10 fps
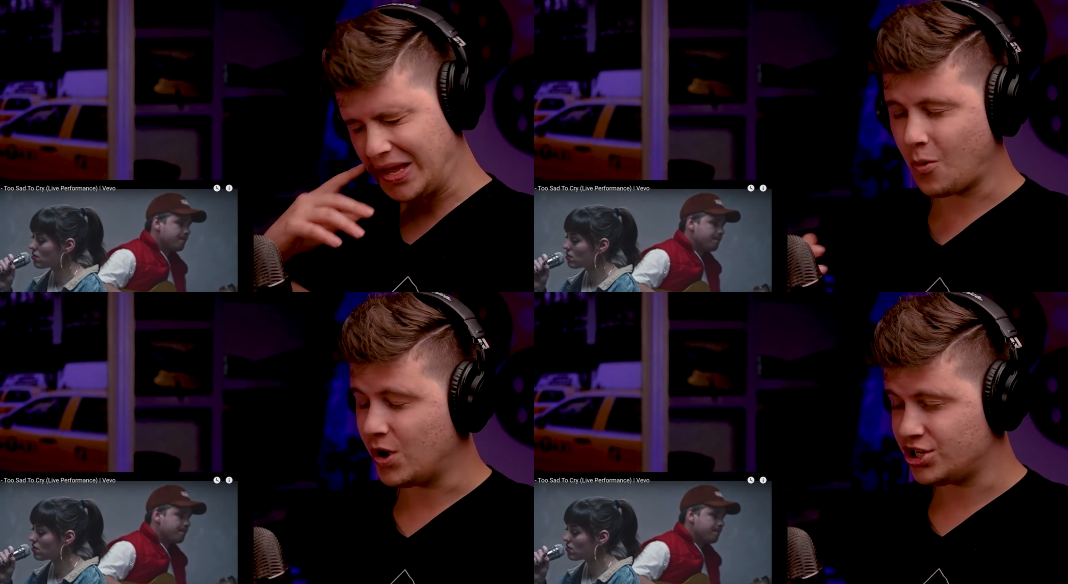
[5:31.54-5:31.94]

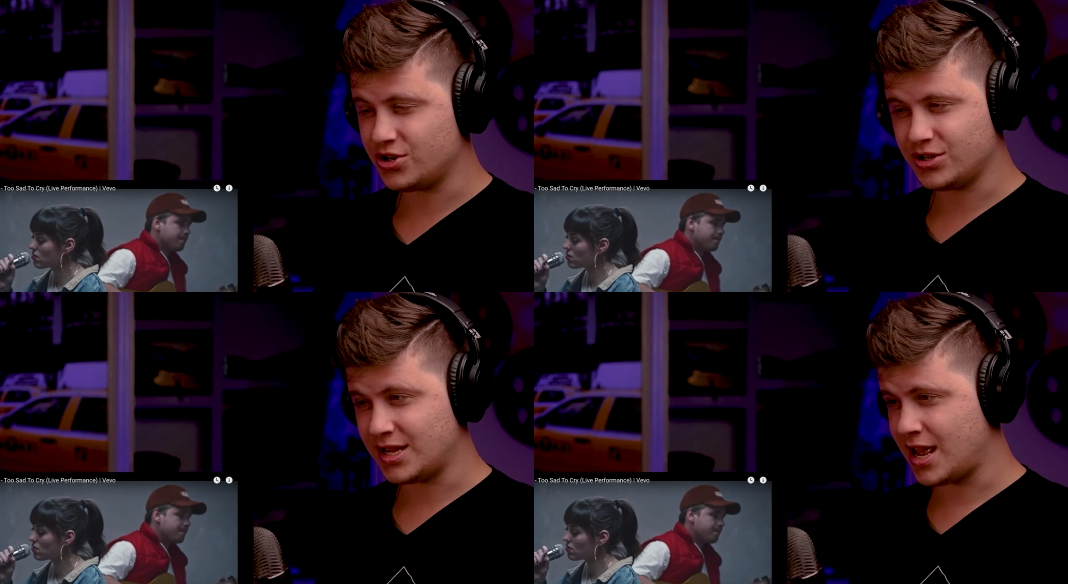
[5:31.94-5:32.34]
Speaker 1: what
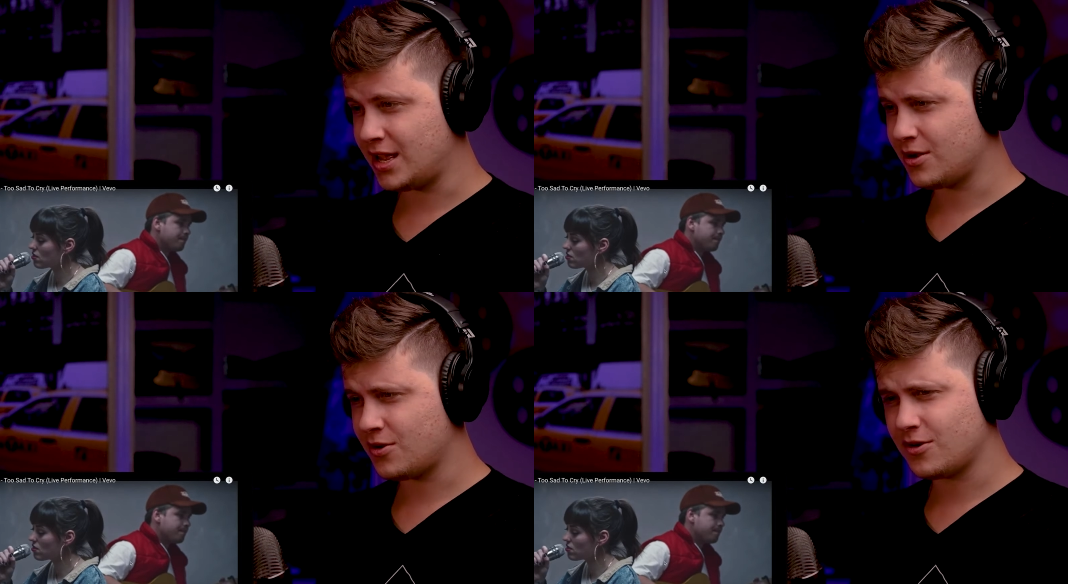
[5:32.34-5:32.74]
you're
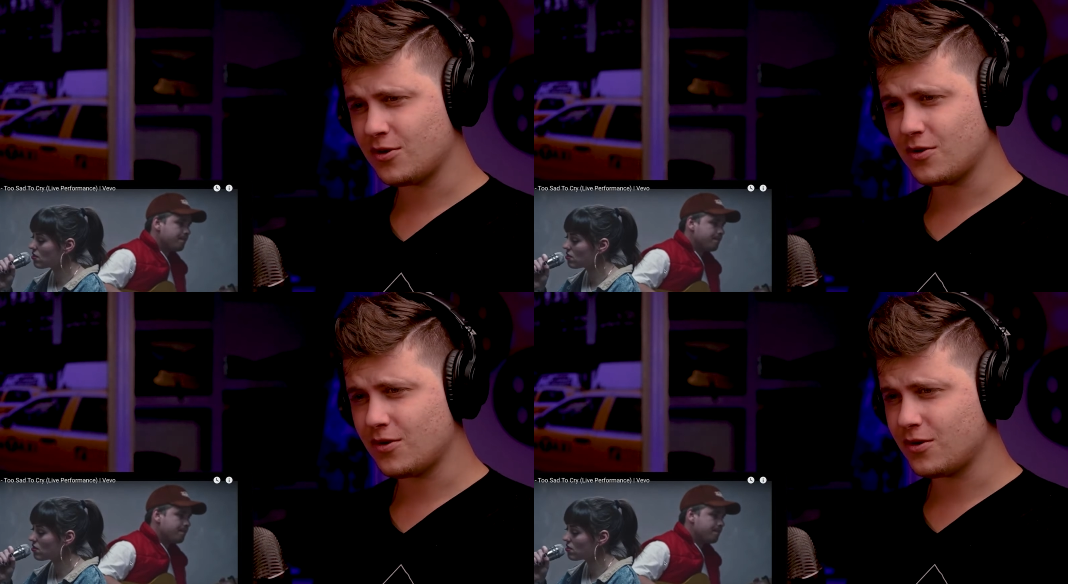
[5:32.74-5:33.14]
saying, or,
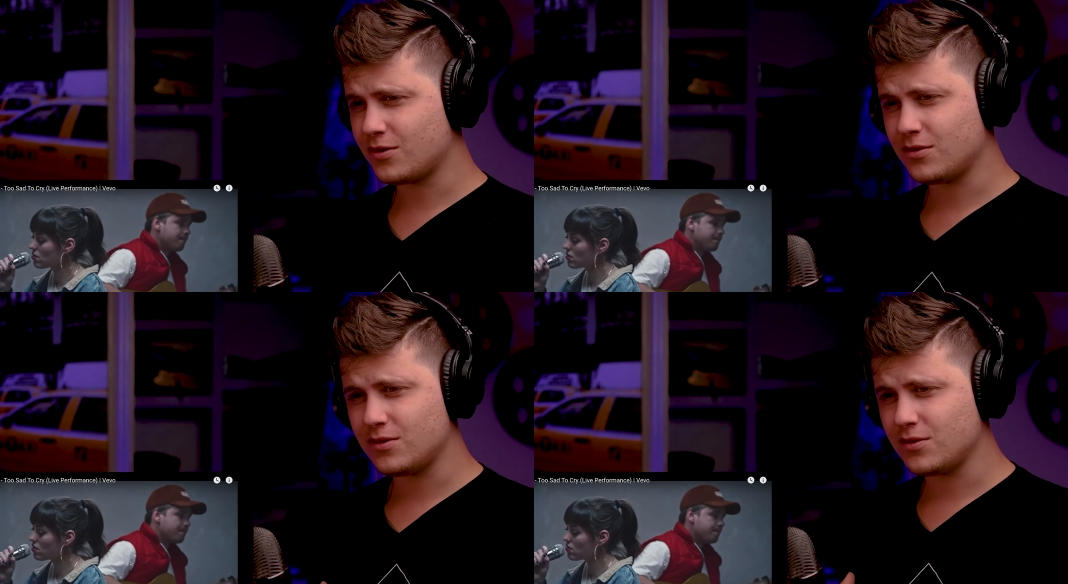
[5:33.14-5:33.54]

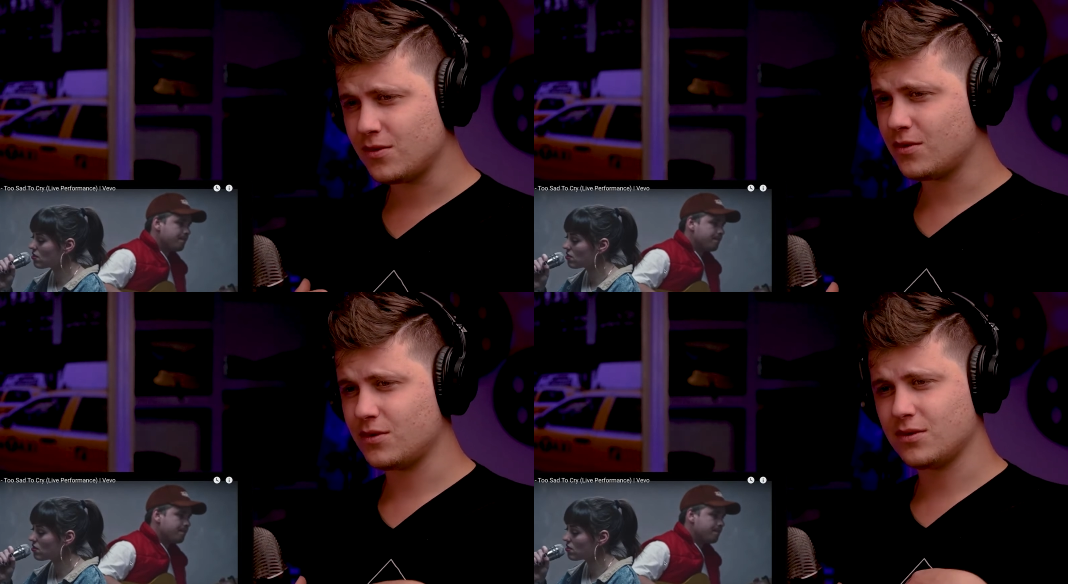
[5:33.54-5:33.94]
or,
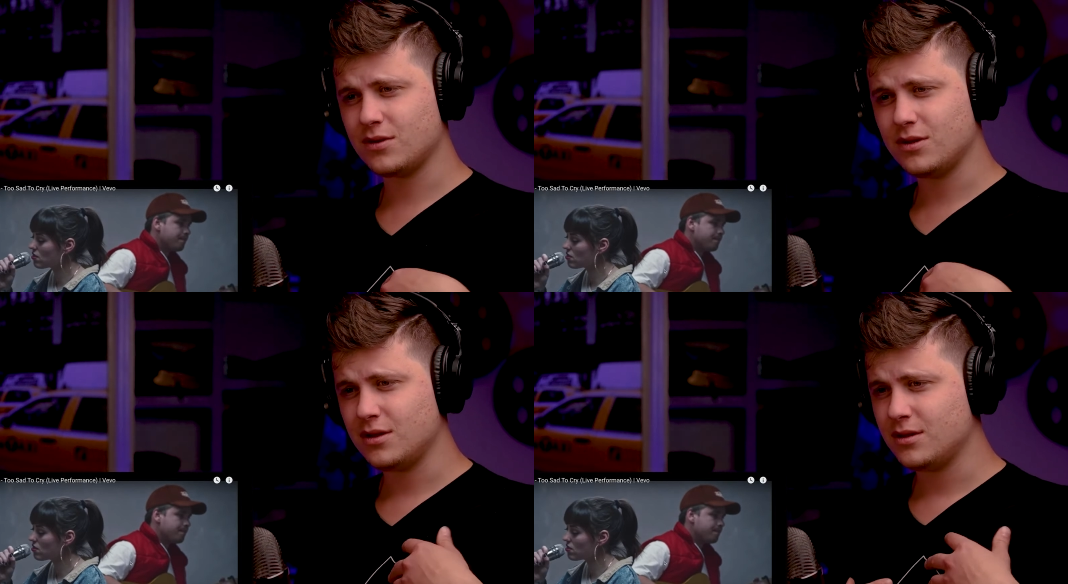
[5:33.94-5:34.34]
or
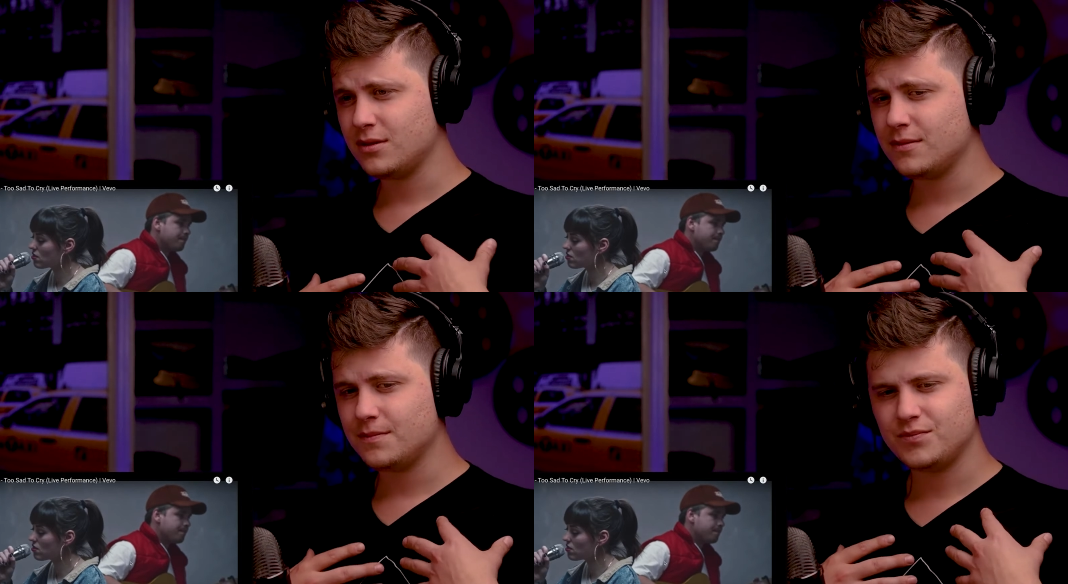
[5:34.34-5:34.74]

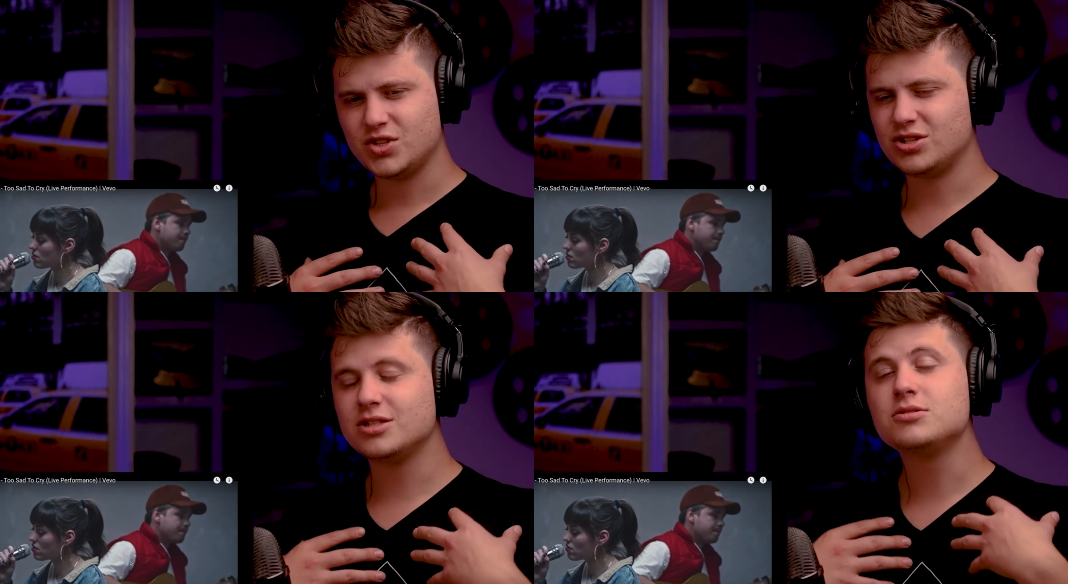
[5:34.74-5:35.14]

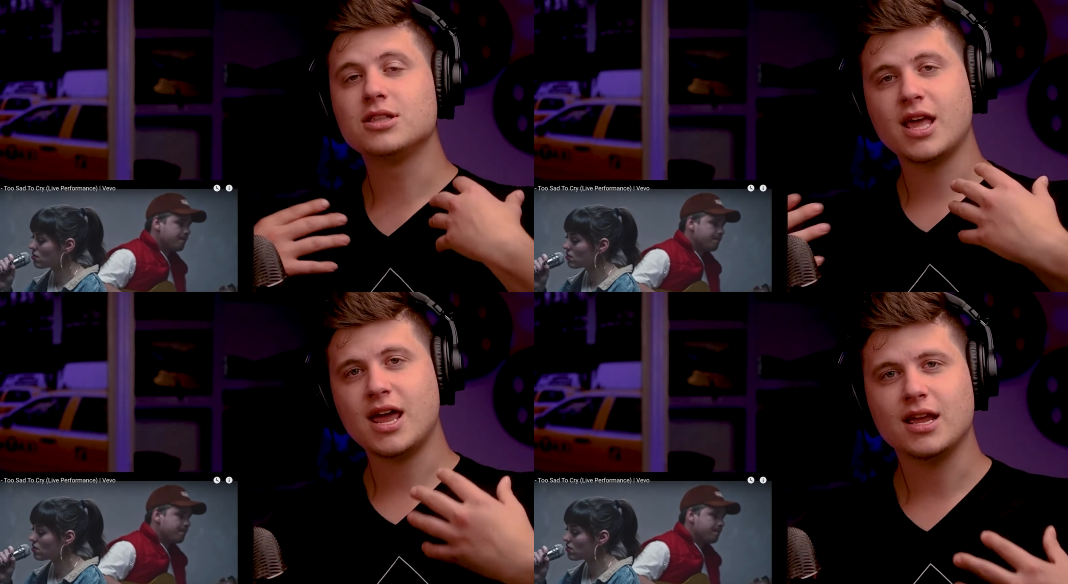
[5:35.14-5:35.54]
just
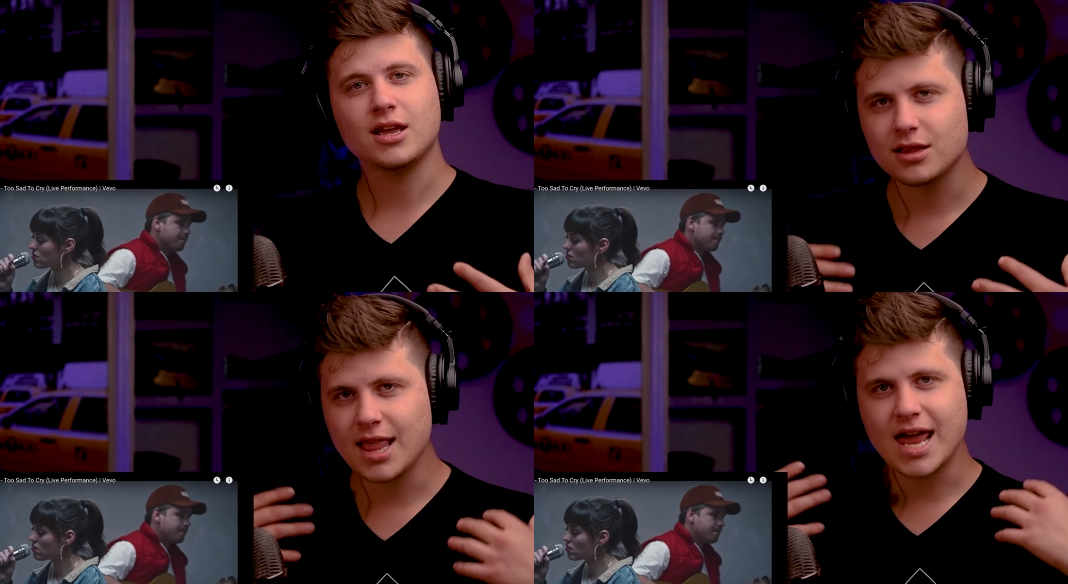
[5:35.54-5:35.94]
let it,
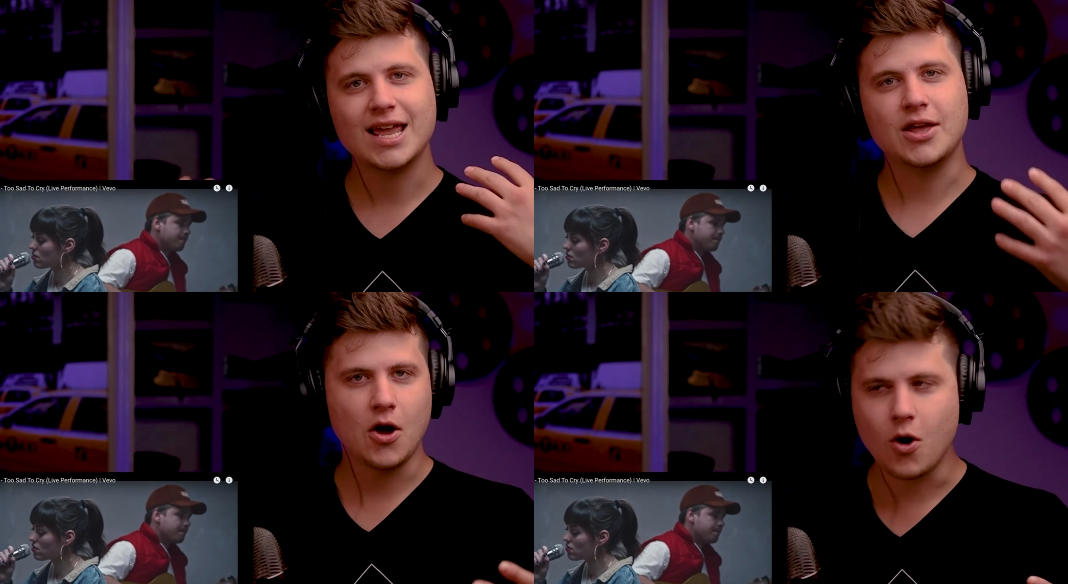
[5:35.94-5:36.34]
let
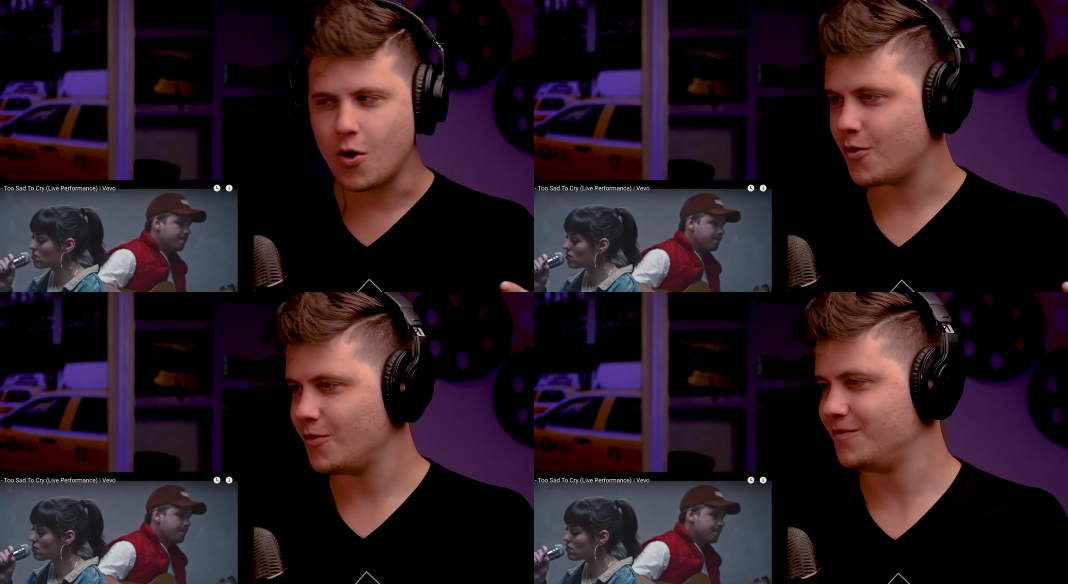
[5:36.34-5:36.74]
it go.